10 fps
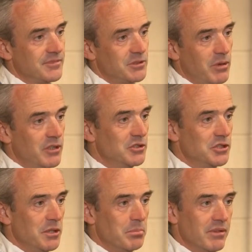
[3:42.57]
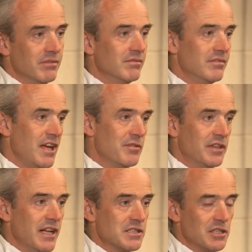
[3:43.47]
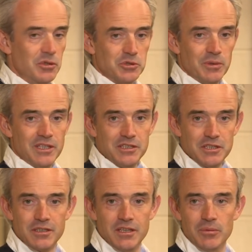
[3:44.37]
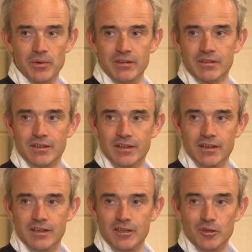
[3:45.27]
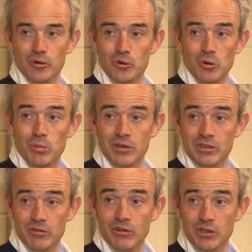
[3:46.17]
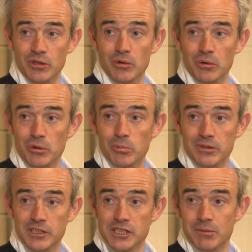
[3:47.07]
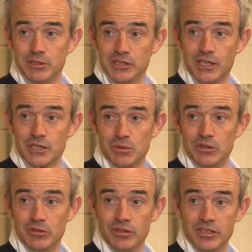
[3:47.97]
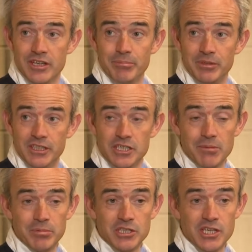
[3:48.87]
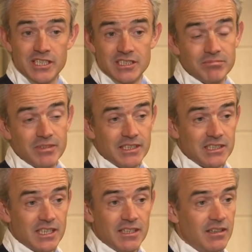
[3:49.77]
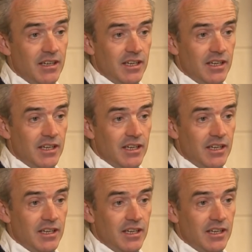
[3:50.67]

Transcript: sponsorship and everything else that goes with it, you kind of want the Gold Cup winner to run in the Gold Cup and the Champion Chase winner to run in the, champ in the Champion Chase, and as I said,